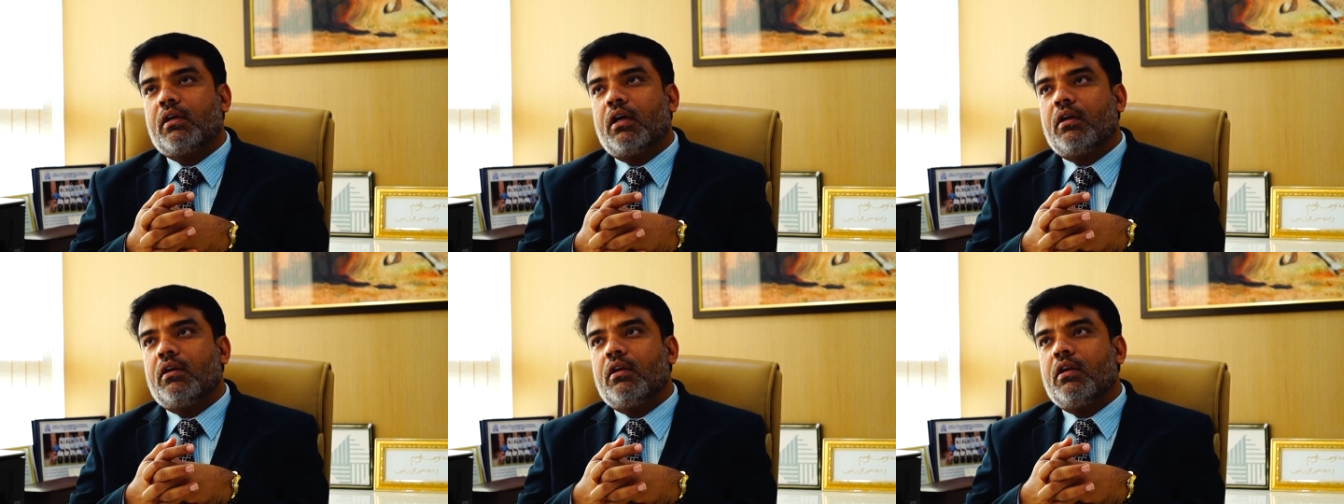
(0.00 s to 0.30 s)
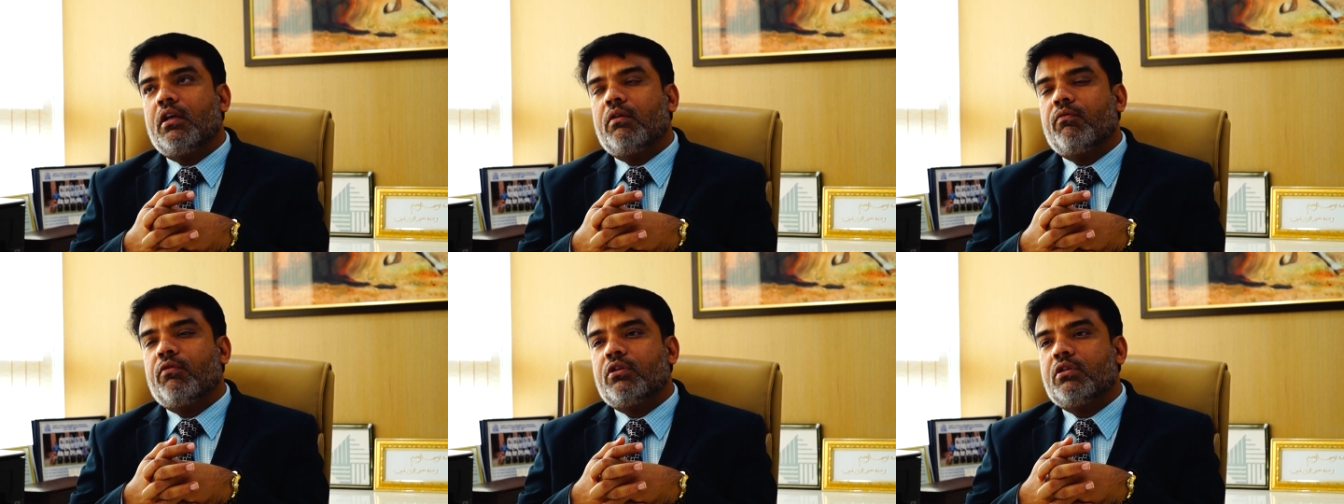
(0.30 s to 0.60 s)

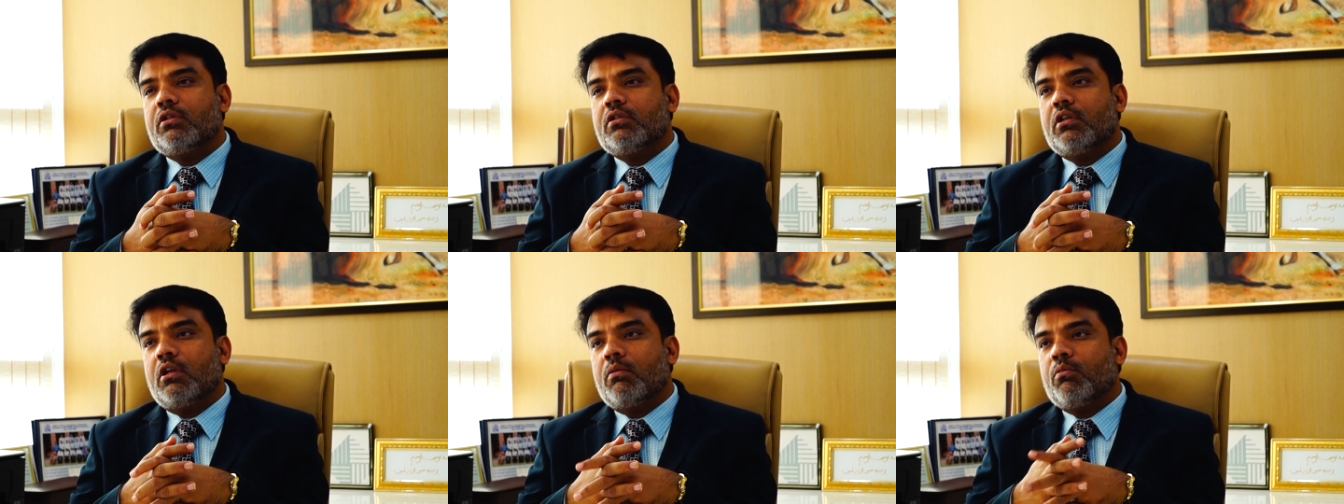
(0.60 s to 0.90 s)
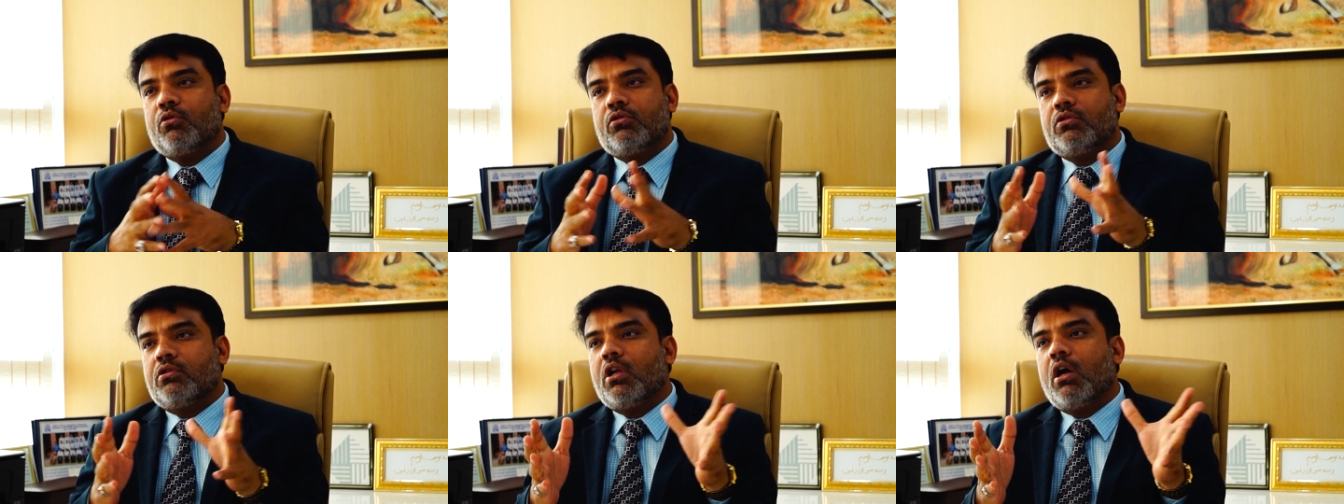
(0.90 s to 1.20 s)
katni which is
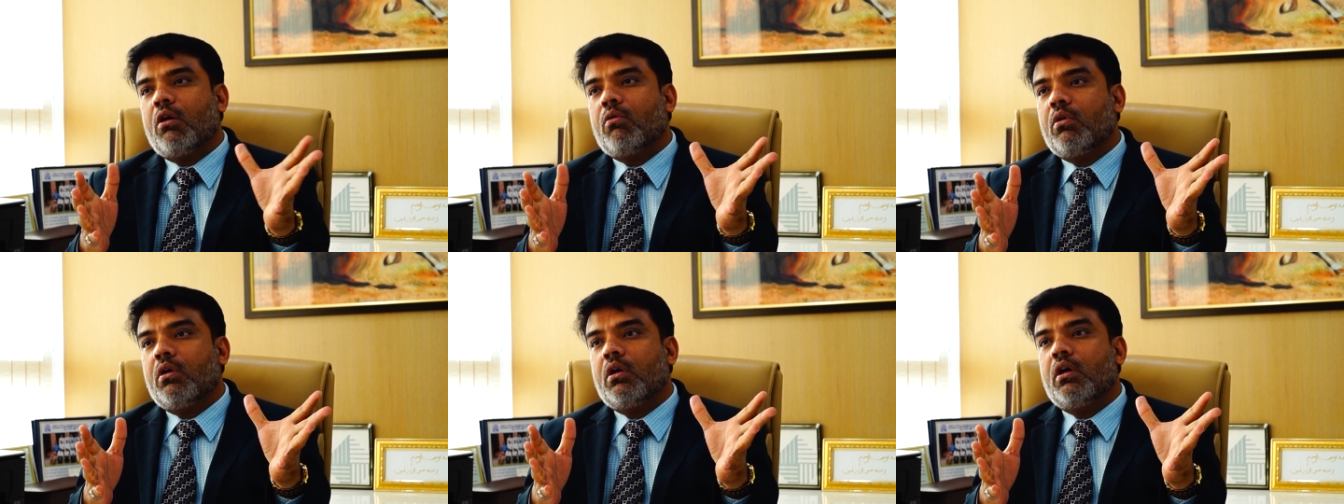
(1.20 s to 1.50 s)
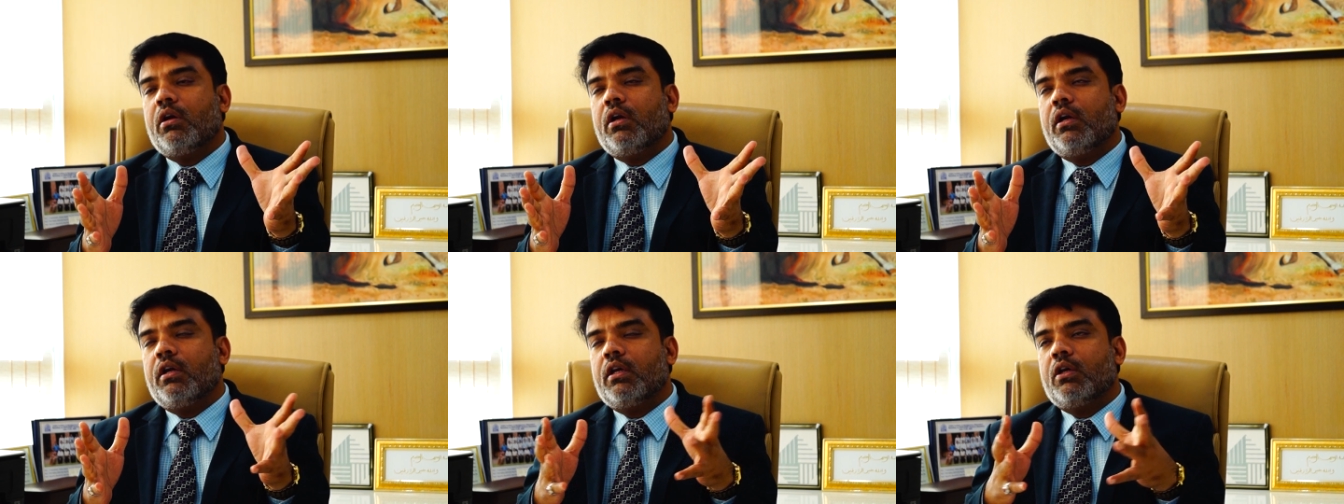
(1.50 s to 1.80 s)
almost now a
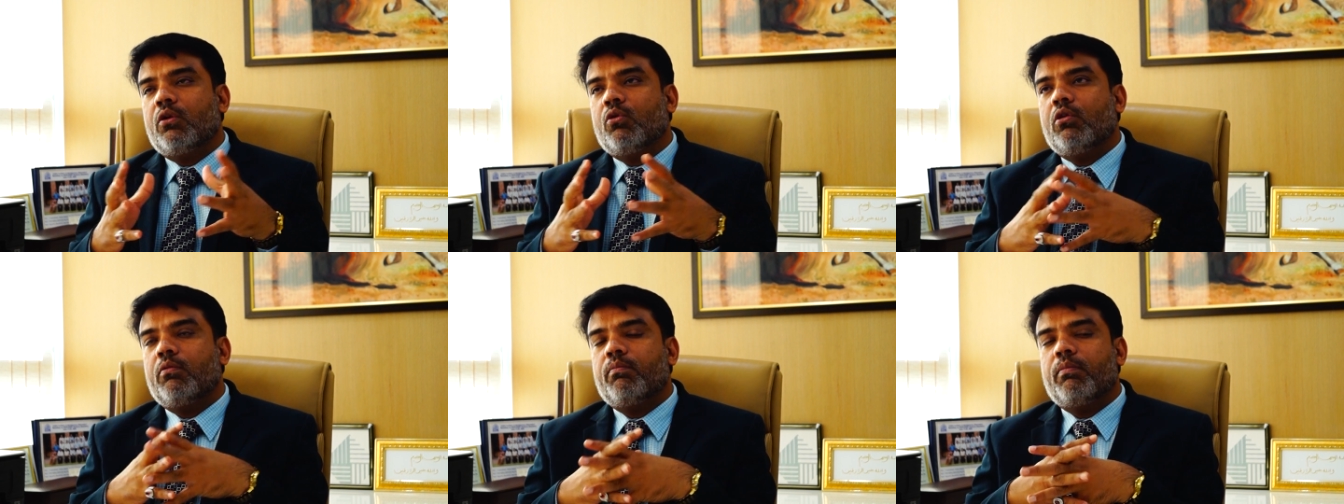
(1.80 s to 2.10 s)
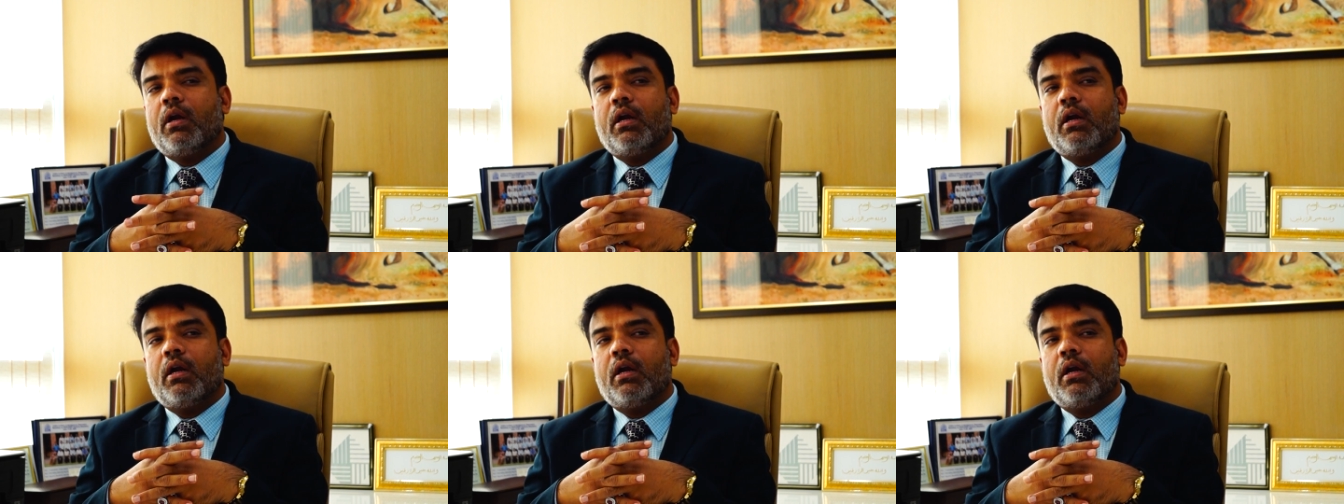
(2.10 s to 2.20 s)
100 year old